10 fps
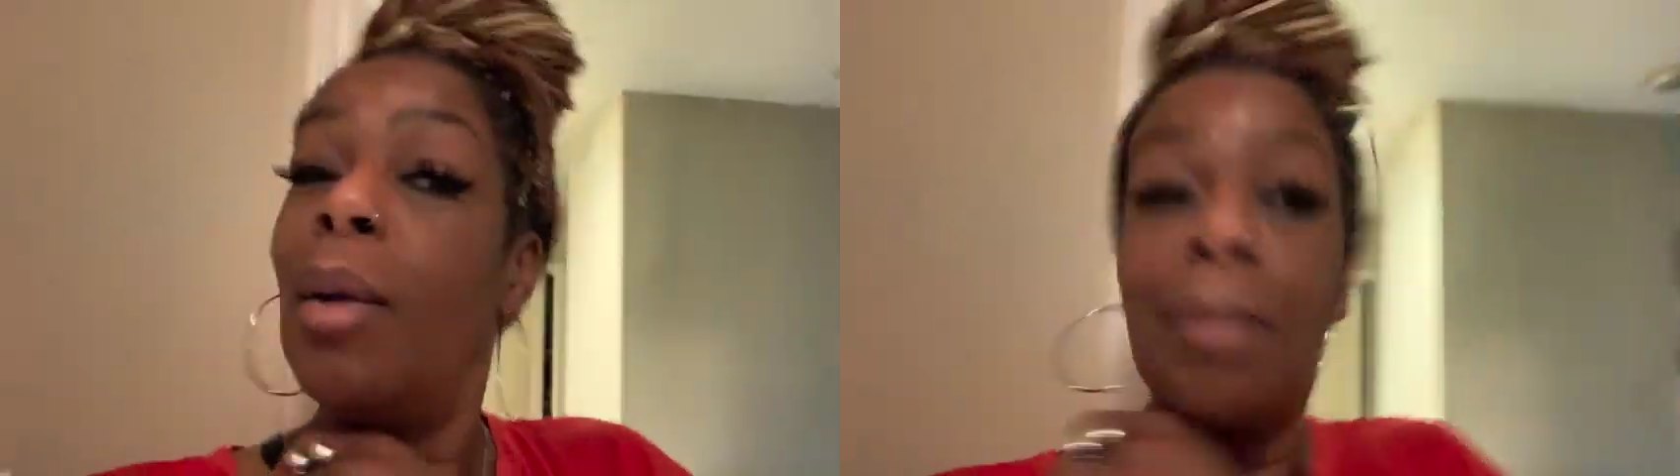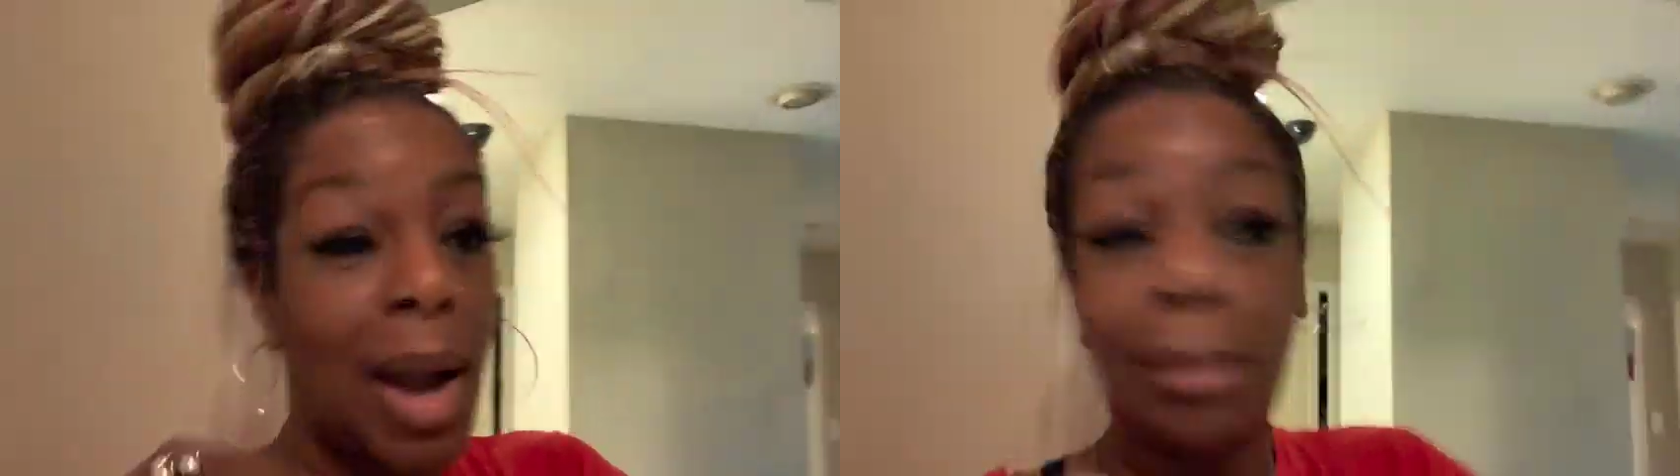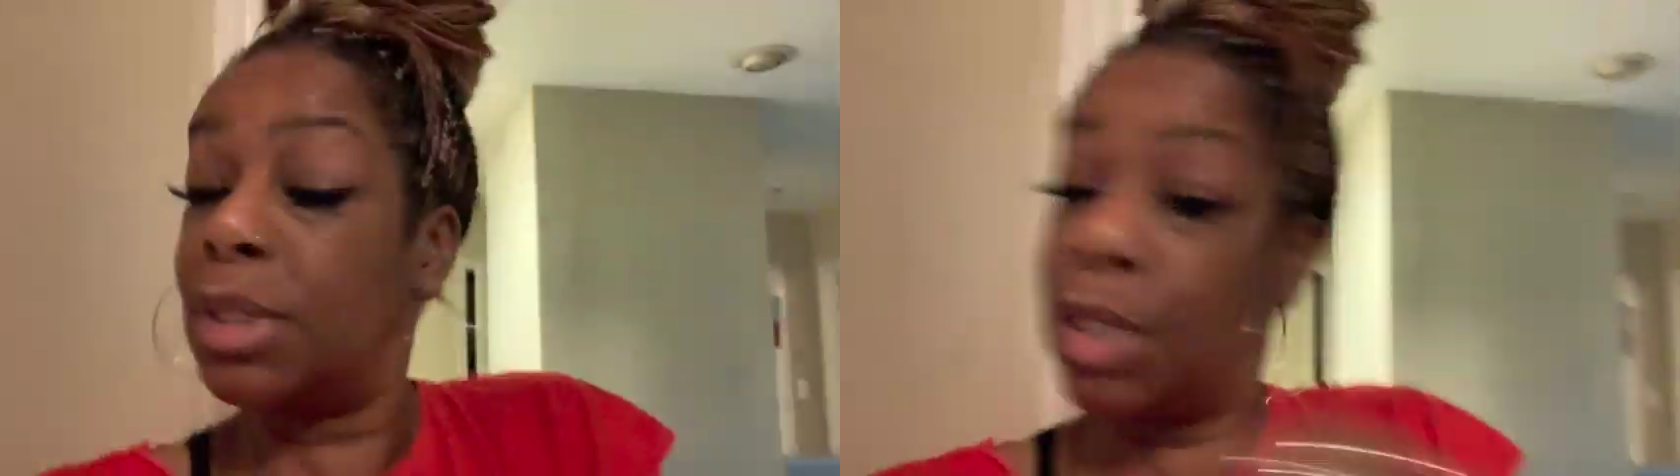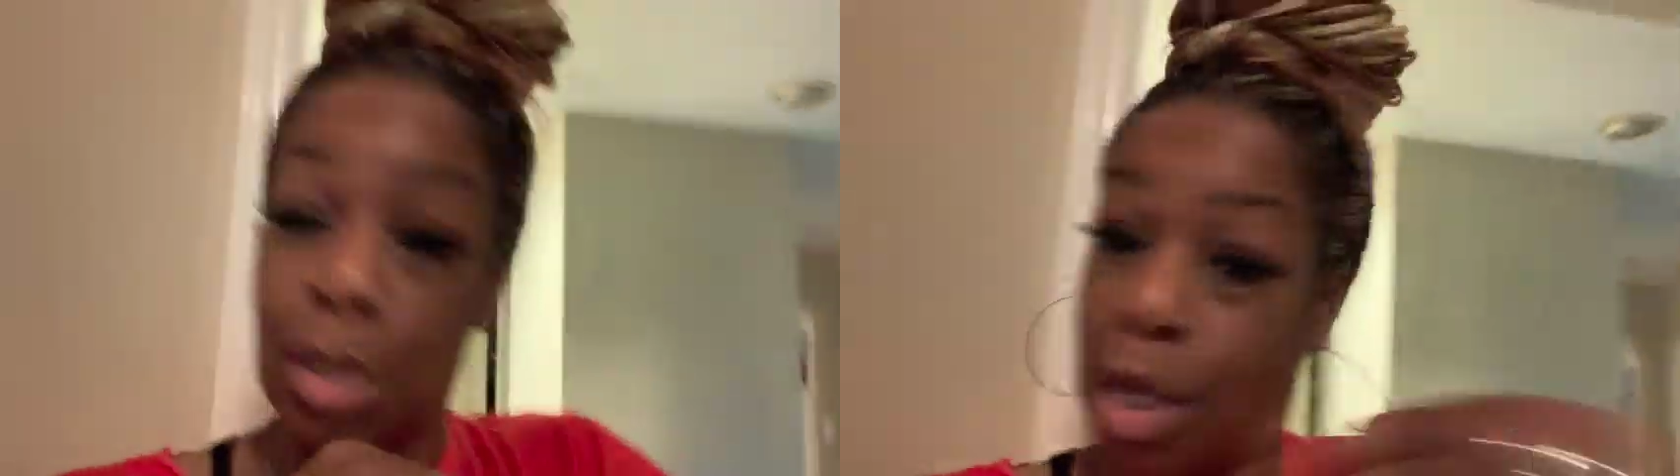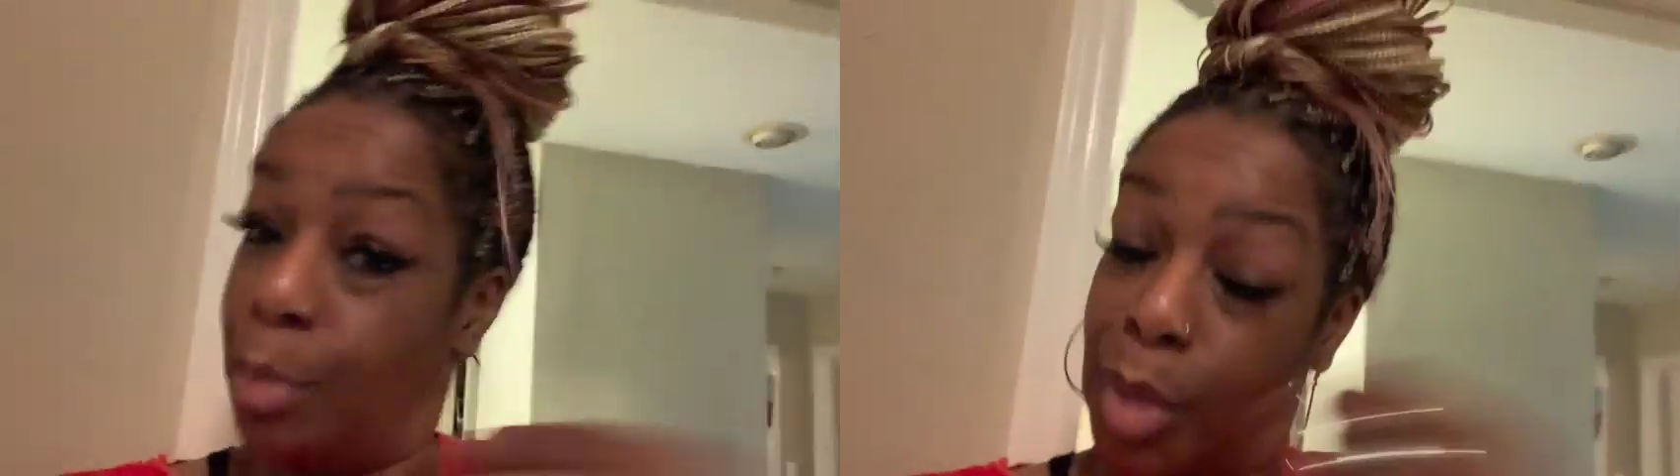but I'm still
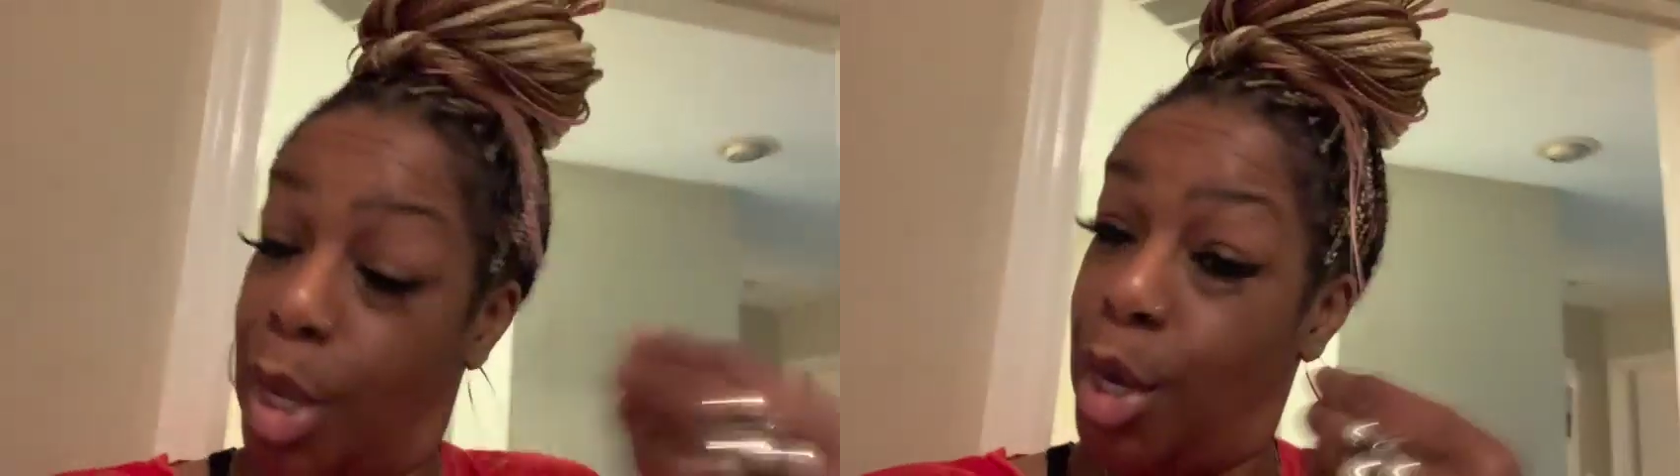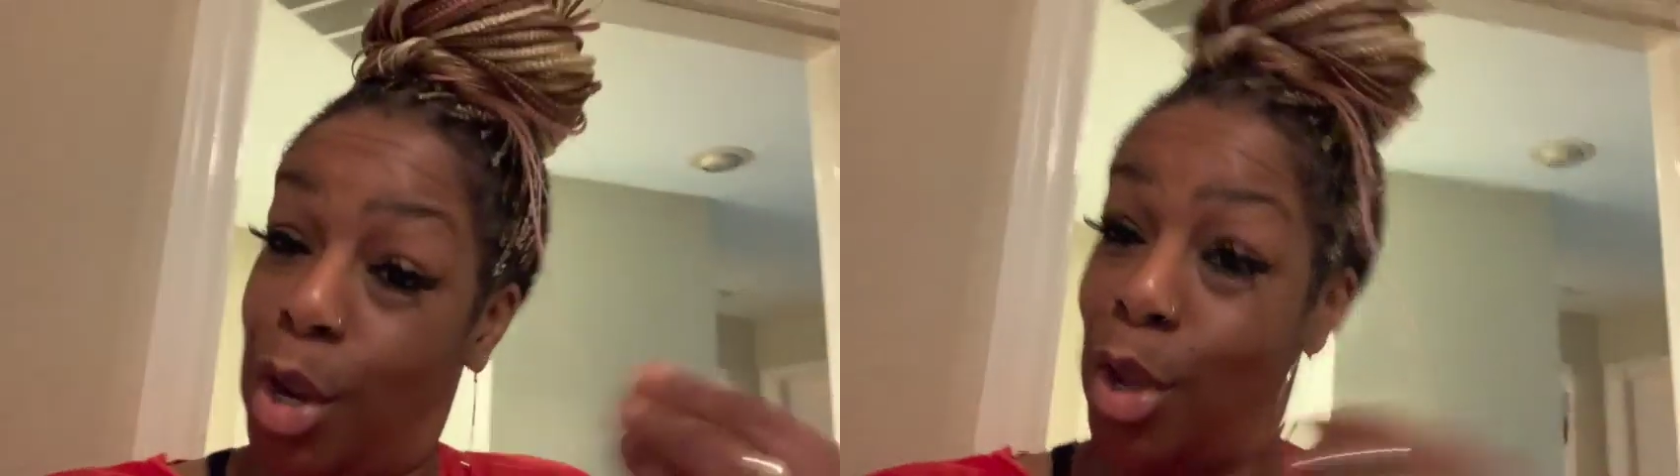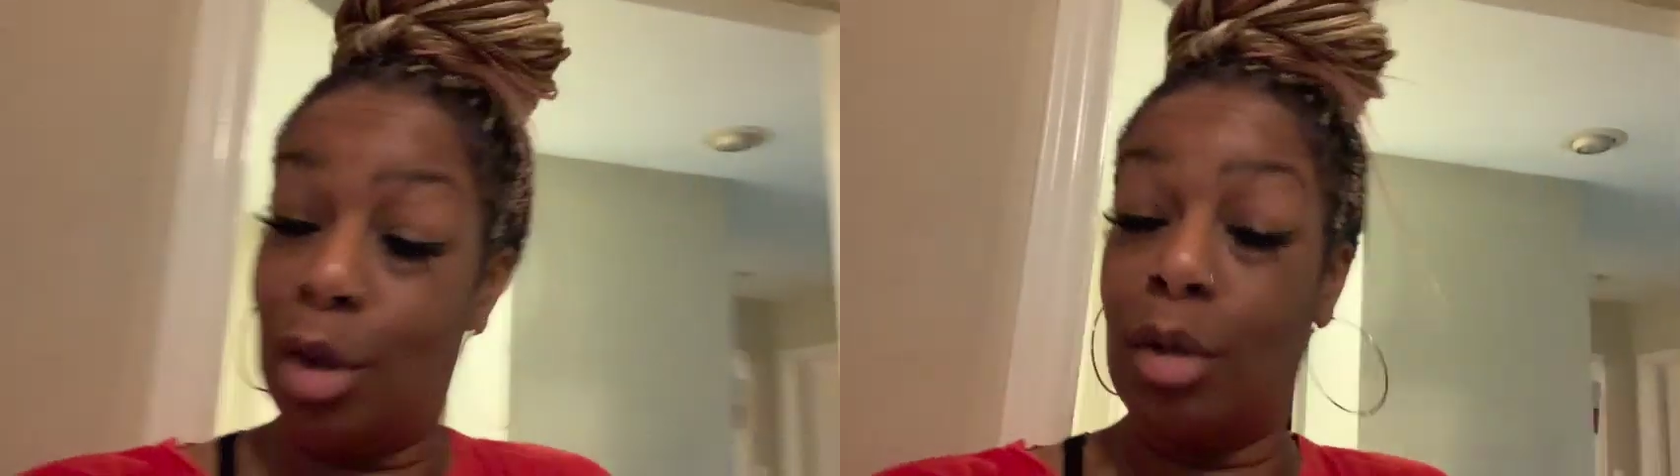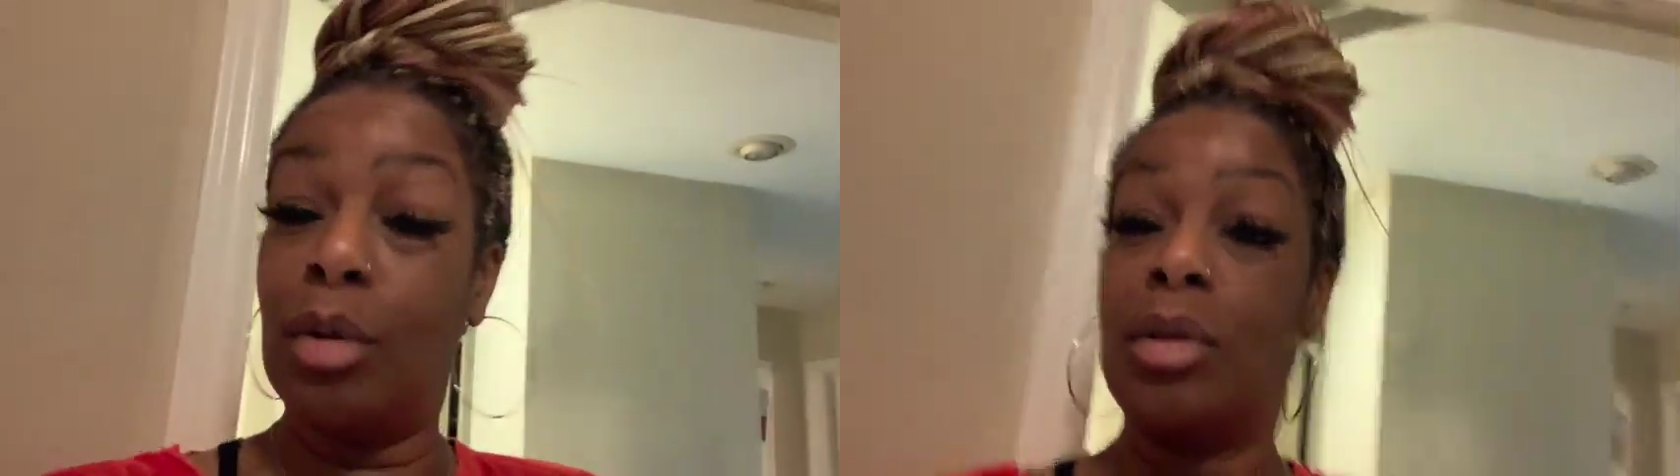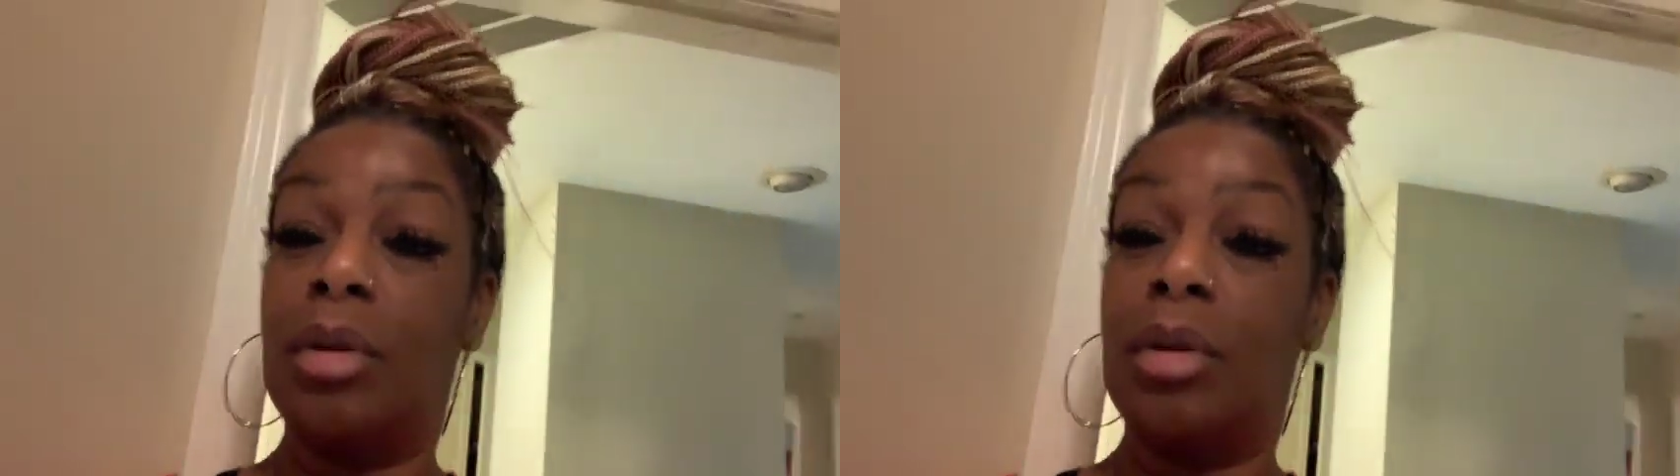in here.